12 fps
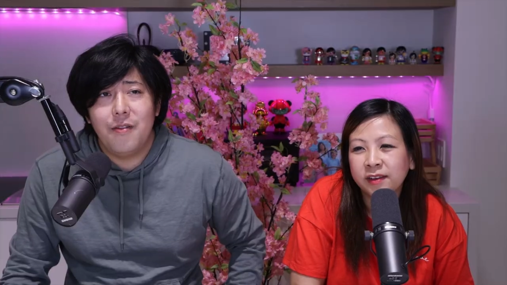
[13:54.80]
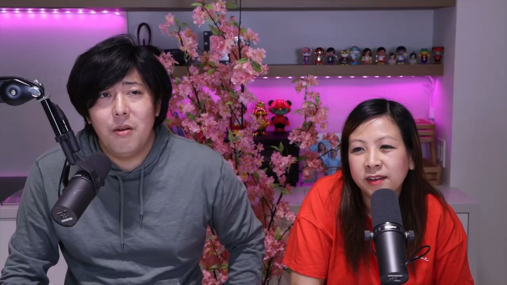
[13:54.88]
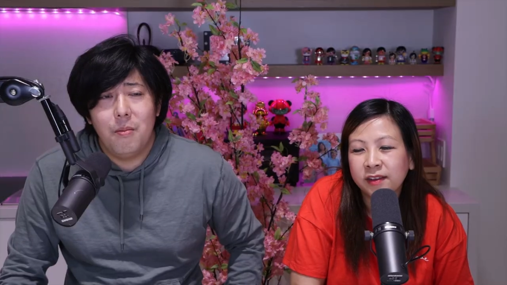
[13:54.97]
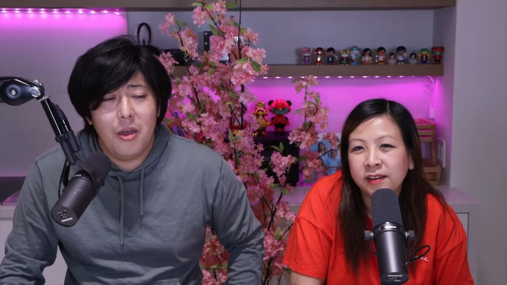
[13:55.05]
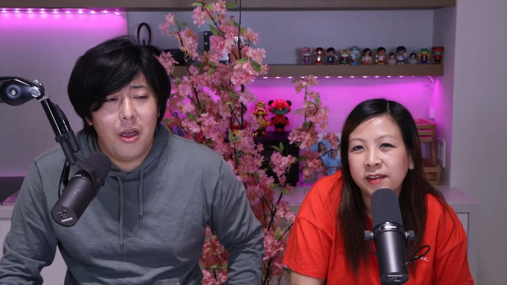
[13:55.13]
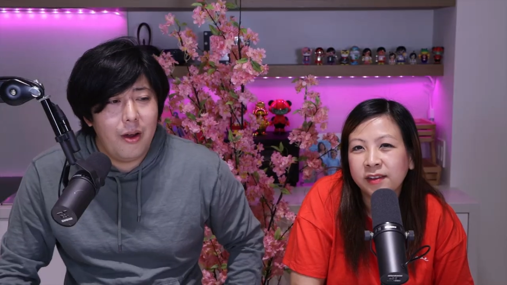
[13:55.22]

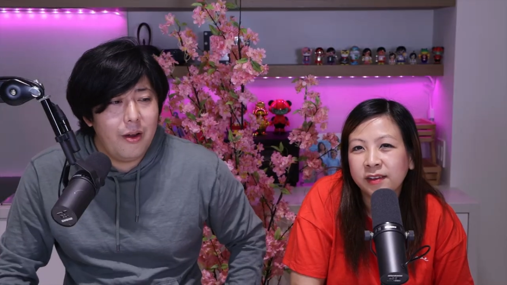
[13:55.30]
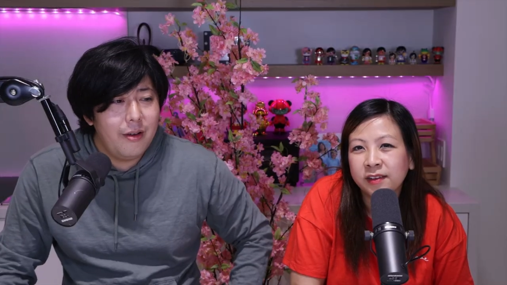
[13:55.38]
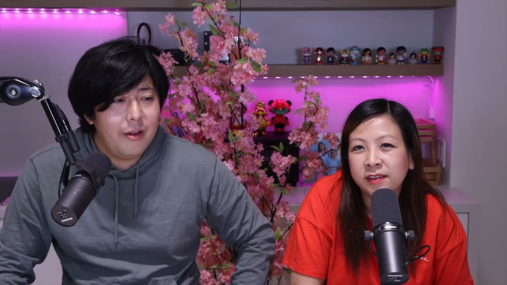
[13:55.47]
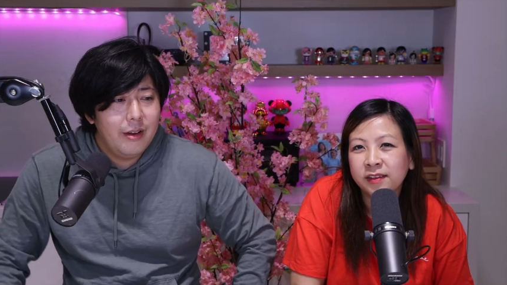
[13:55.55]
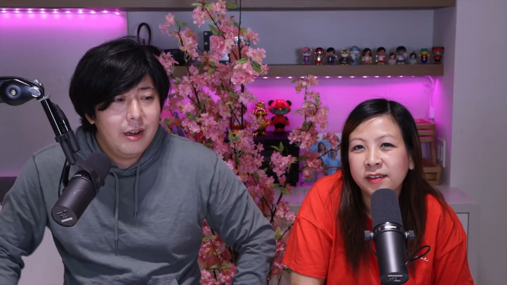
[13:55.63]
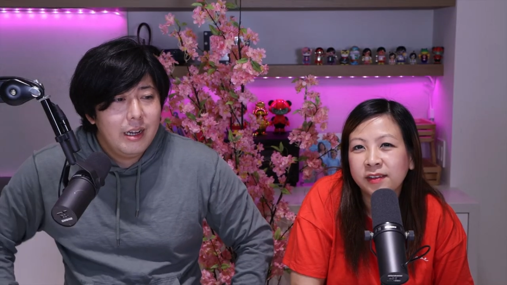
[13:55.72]
Speaker 1: from
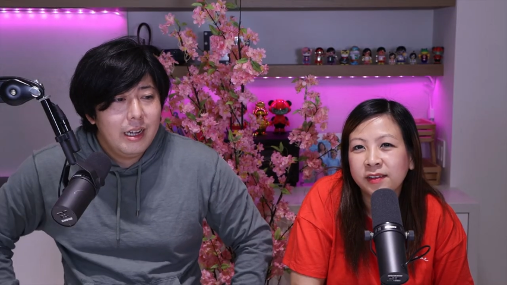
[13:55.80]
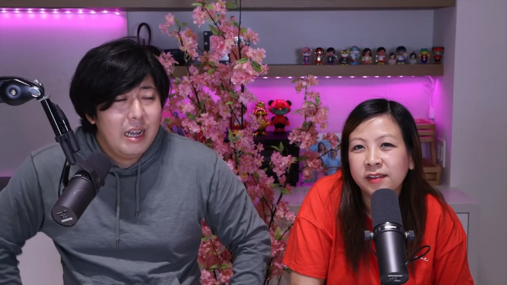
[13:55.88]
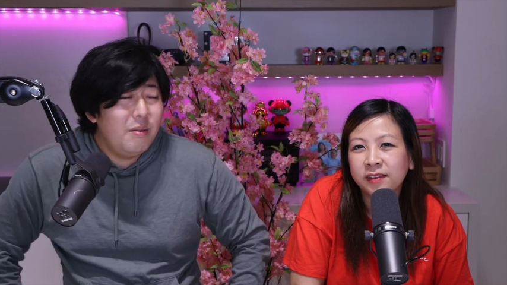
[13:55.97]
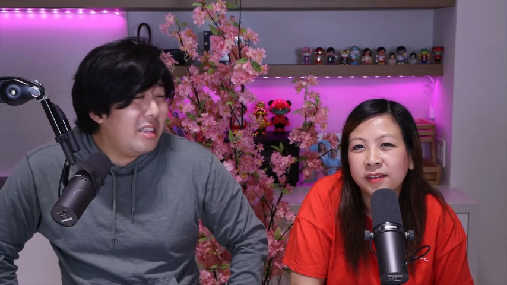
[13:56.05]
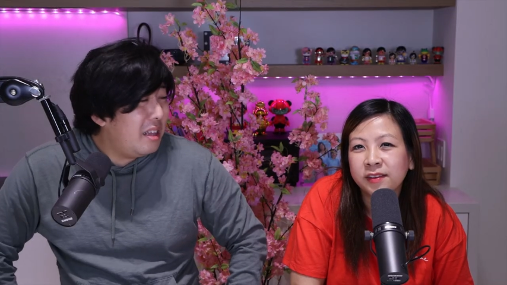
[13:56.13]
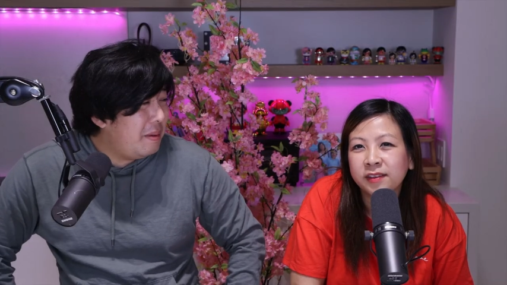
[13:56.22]
there.
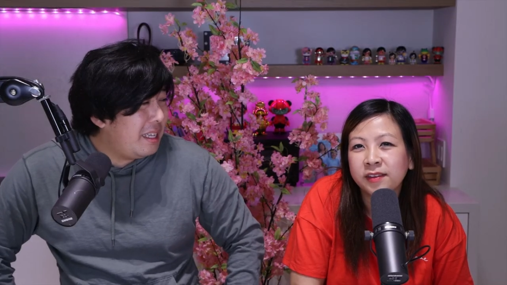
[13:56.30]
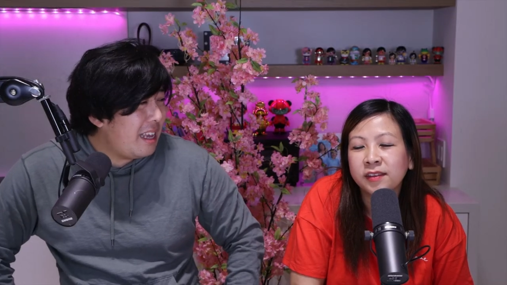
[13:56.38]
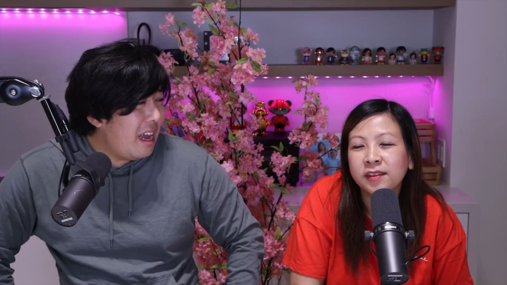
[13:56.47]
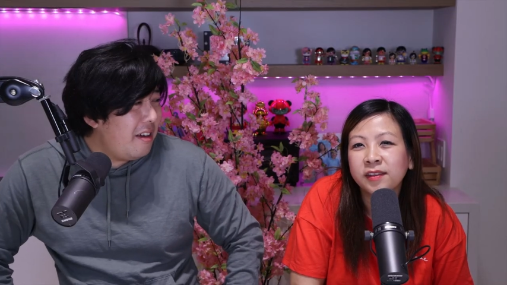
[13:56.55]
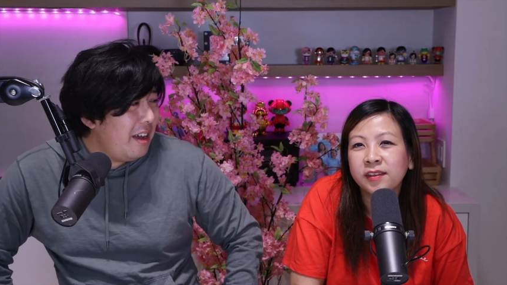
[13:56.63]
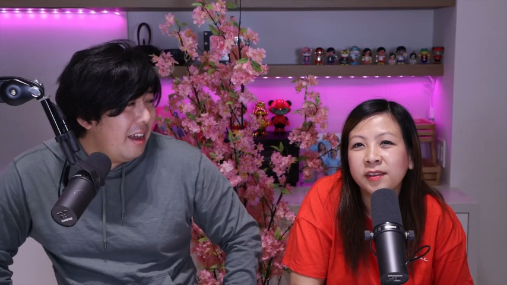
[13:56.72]
It was a little bit
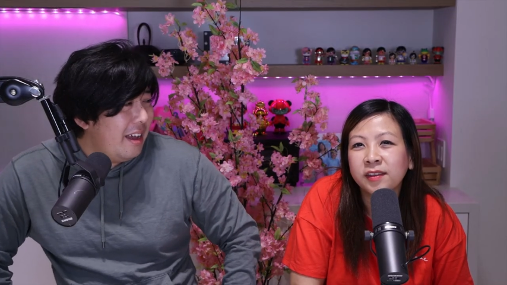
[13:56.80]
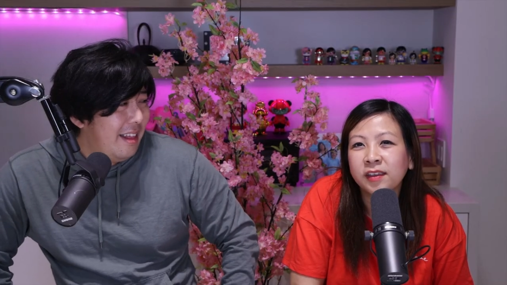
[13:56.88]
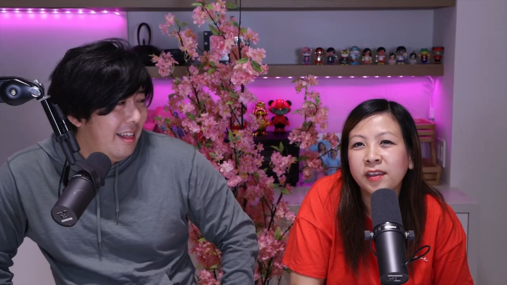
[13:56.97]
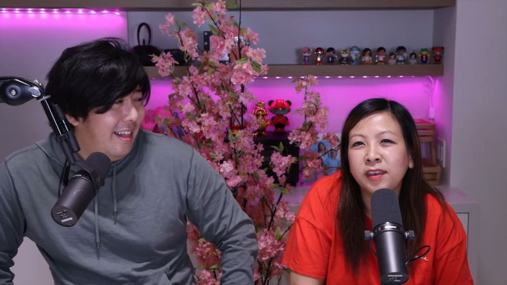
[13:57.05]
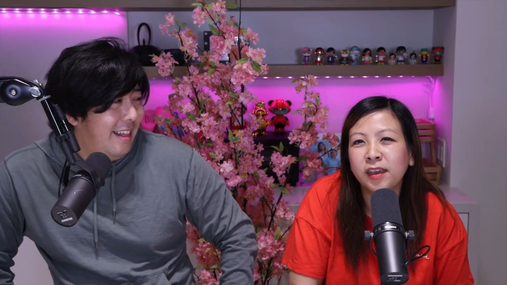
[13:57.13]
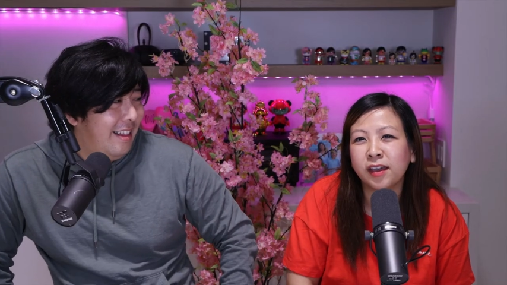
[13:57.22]
scary.
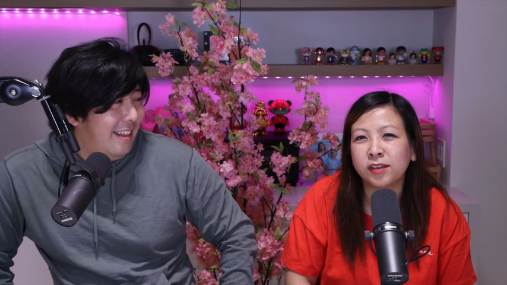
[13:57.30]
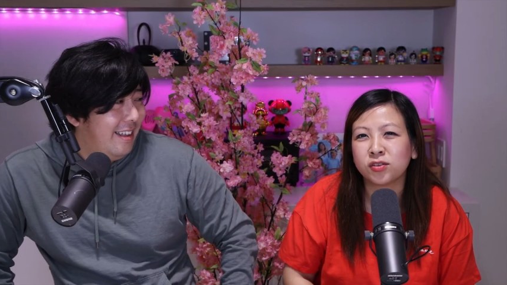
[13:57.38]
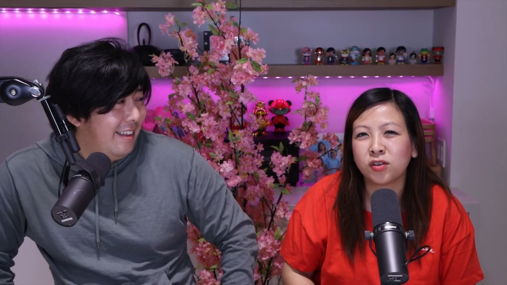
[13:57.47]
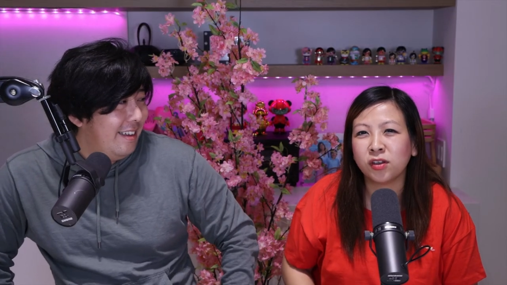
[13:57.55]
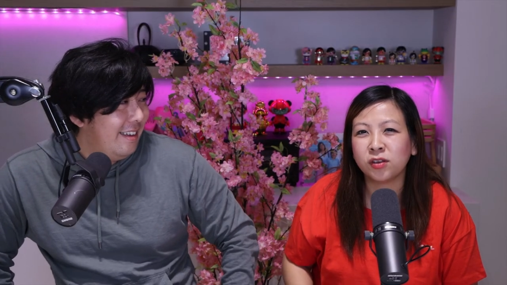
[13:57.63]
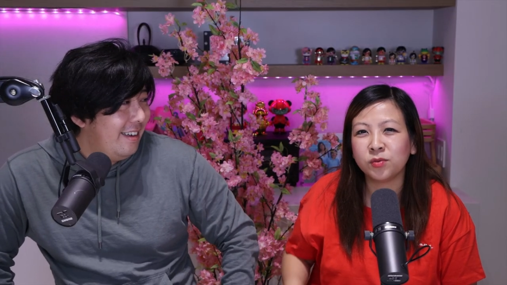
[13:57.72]
Speaker 2: Yeah,
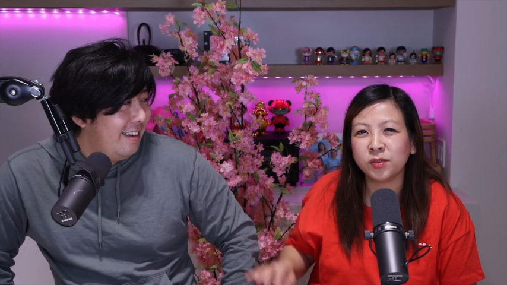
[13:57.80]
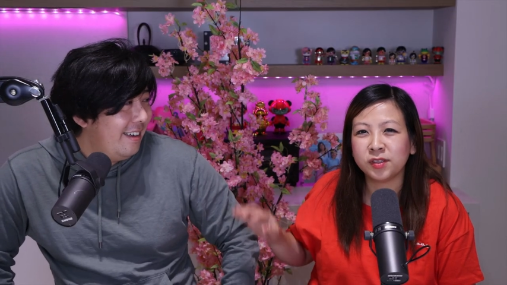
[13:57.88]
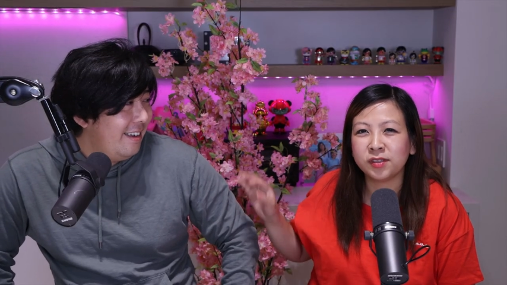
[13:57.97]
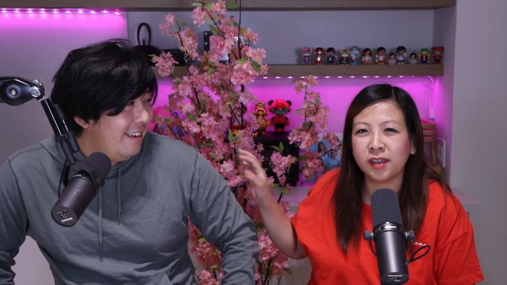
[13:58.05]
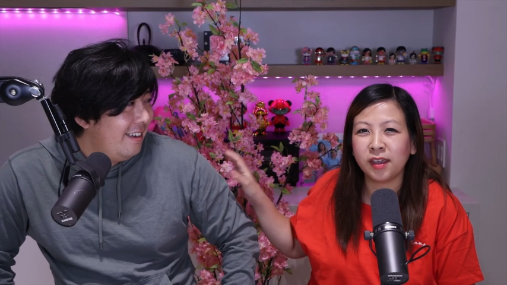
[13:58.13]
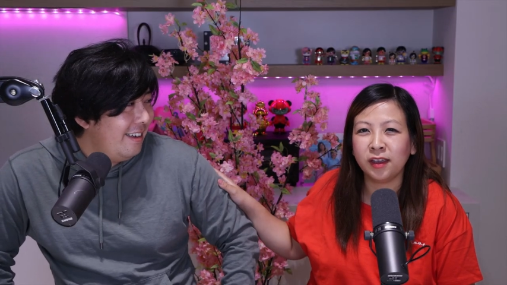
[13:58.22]
Sean
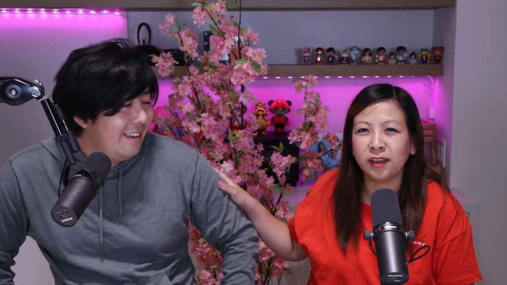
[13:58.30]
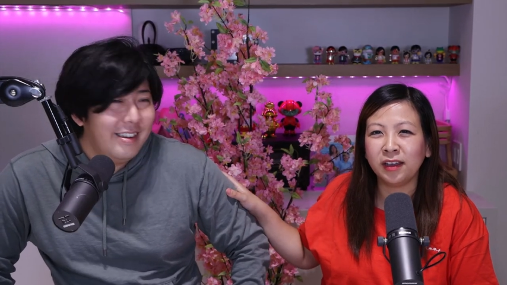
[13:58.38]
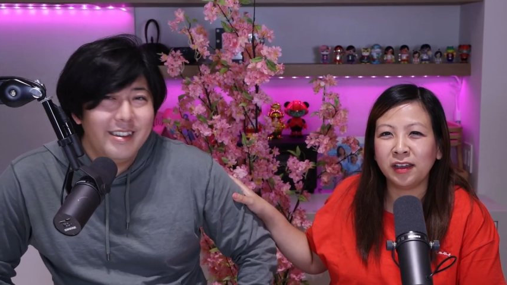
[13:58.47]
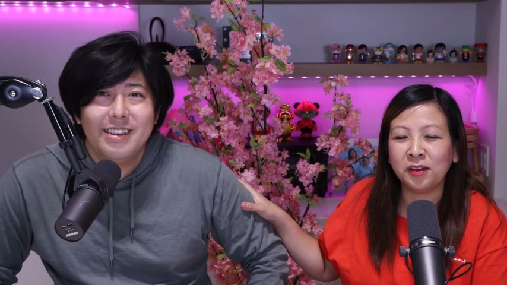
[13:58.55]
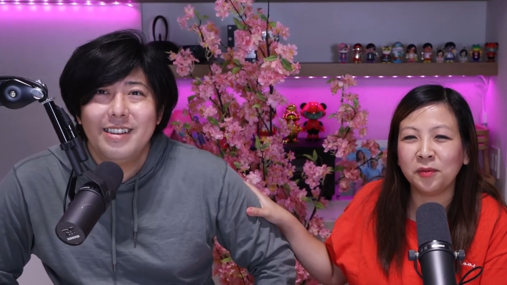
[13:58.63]
was saying, oh, I